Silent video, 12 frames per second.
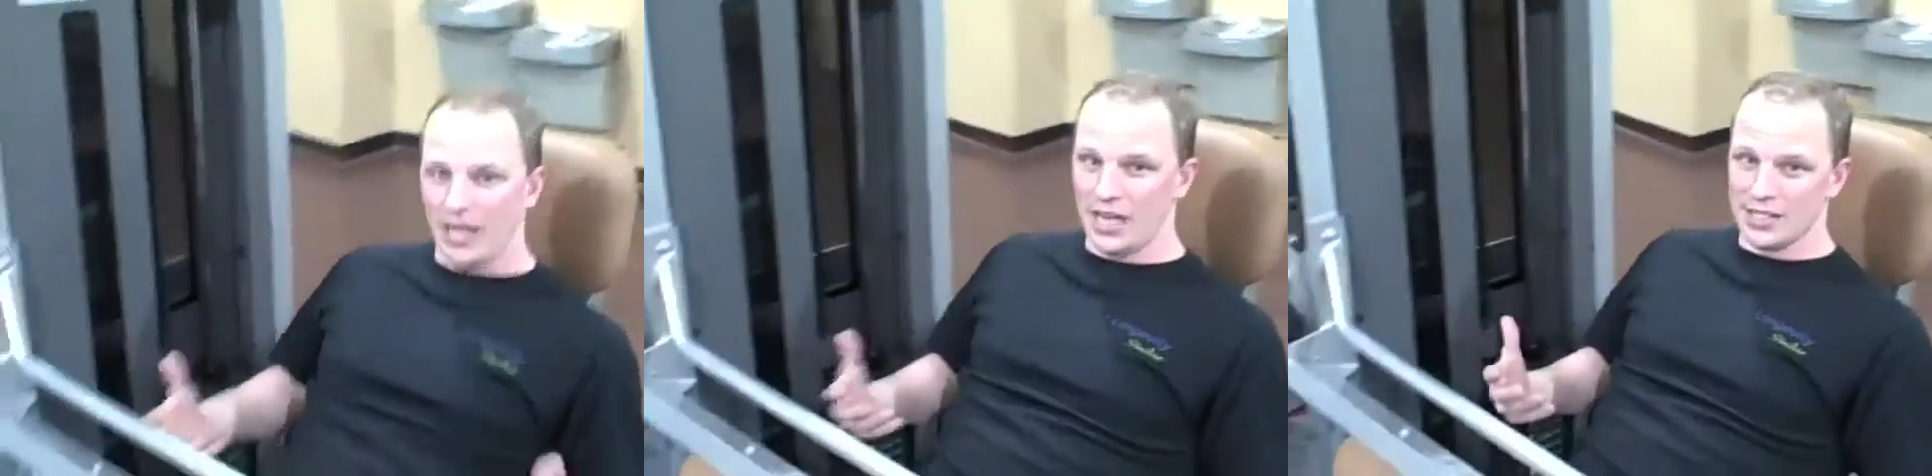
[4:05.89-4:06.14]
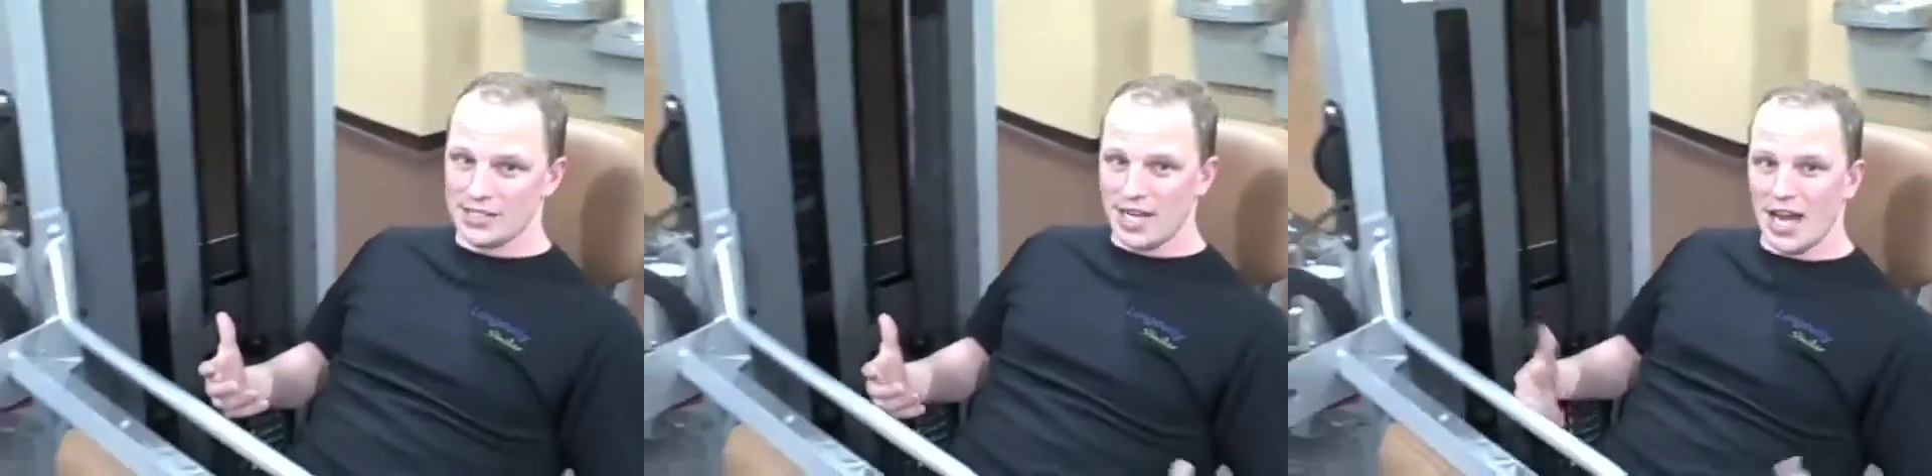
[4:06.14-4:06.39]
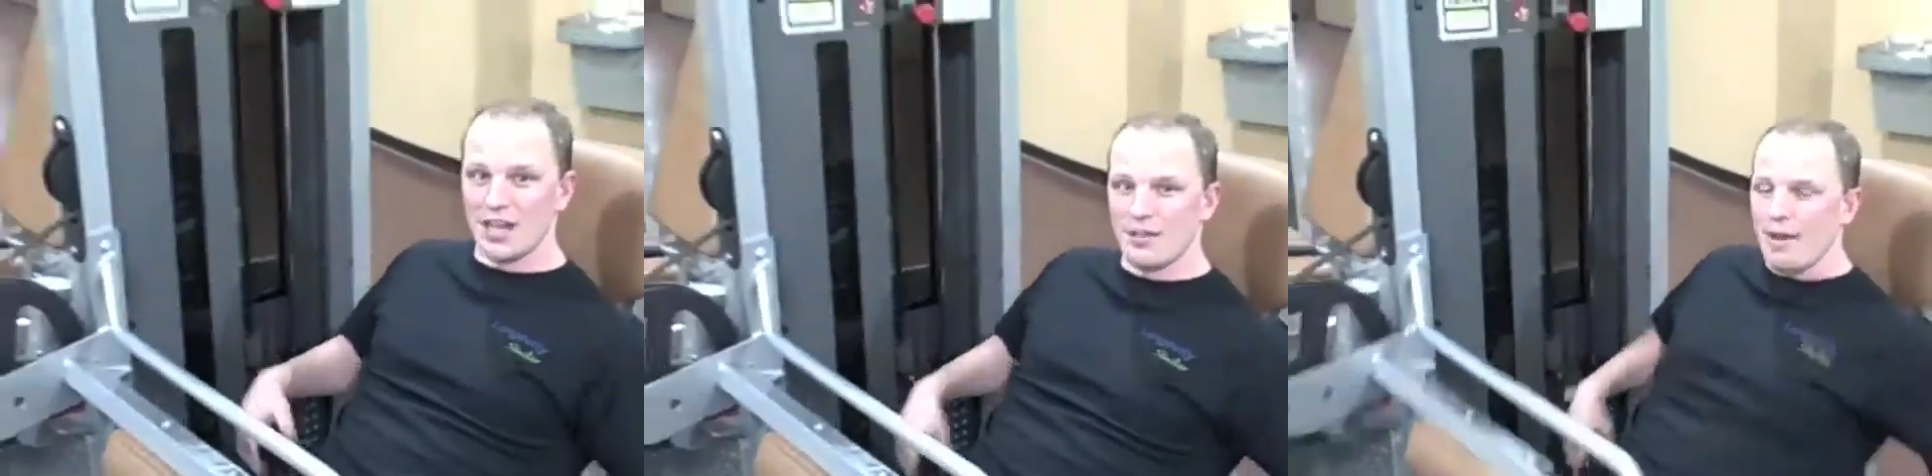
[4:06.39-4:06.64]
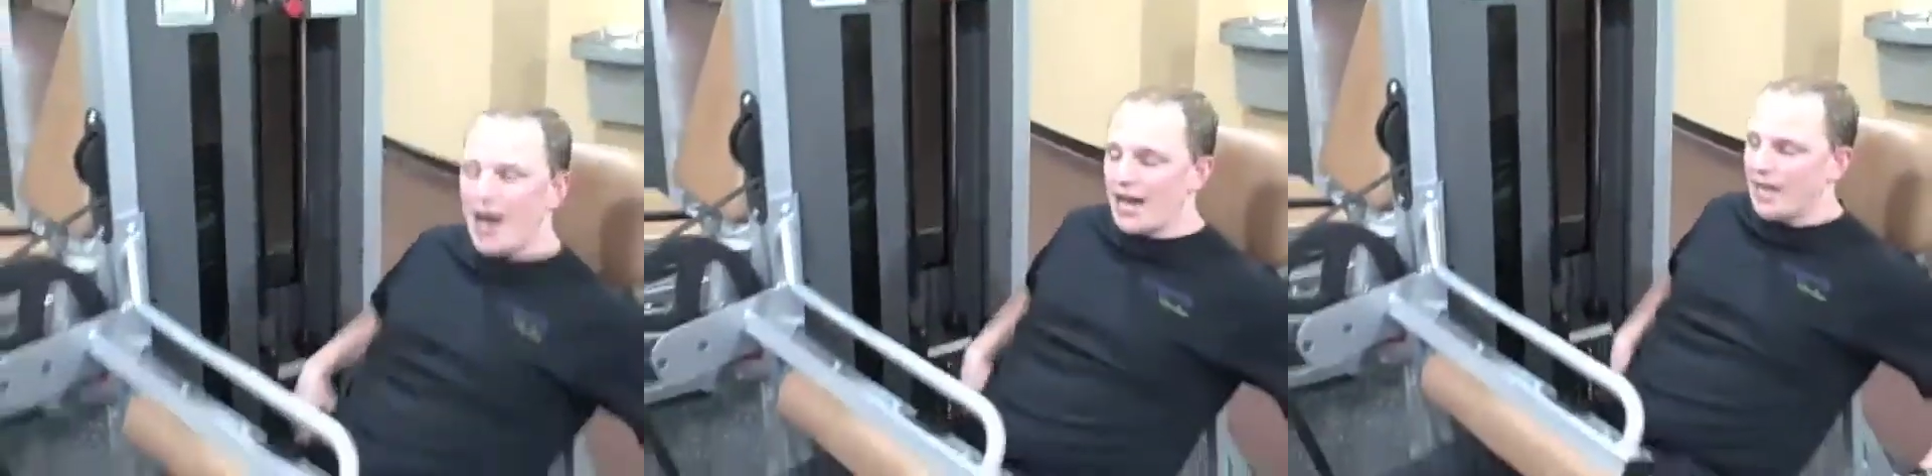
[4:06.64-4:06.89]
inside of
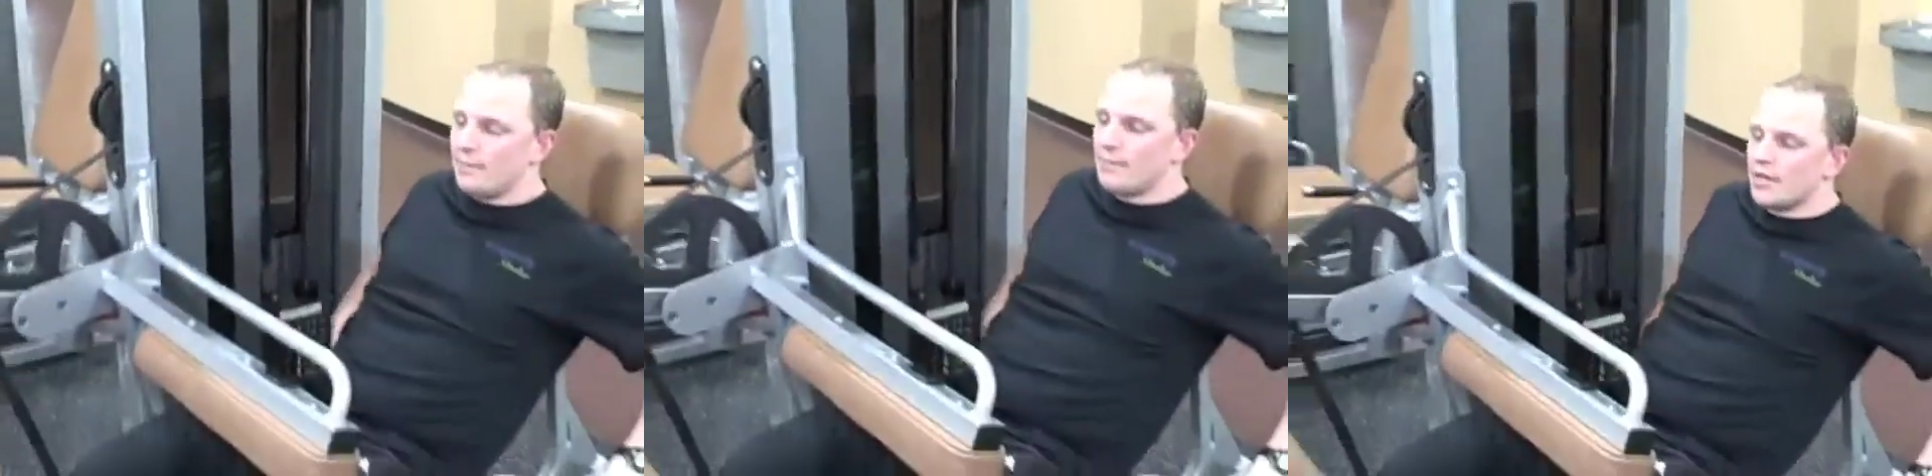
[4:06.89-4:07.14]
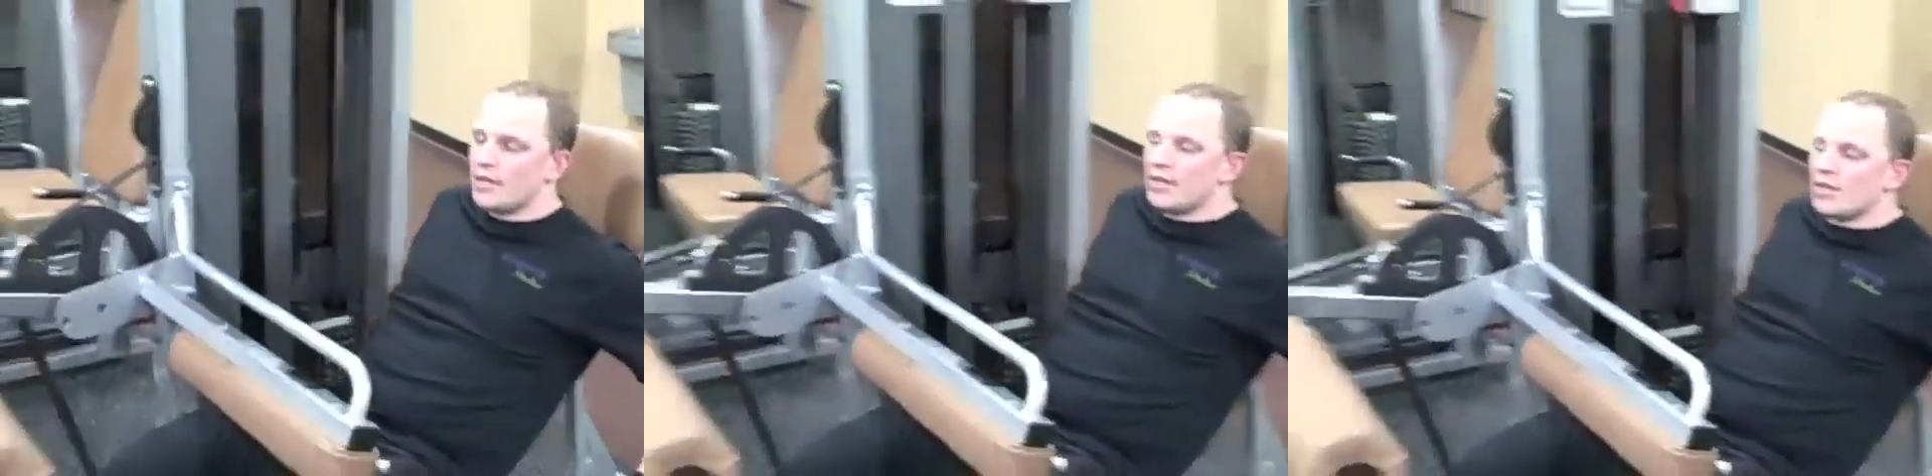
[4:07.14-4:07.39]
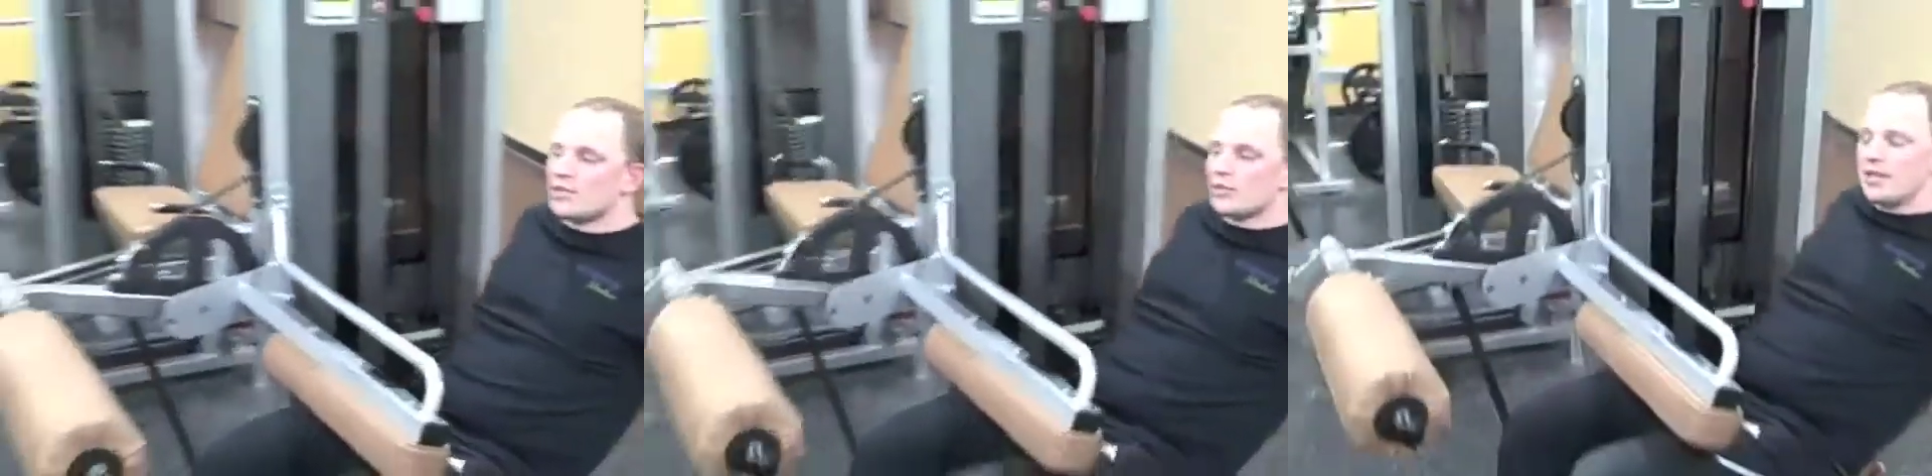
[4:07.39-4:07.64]
the body. So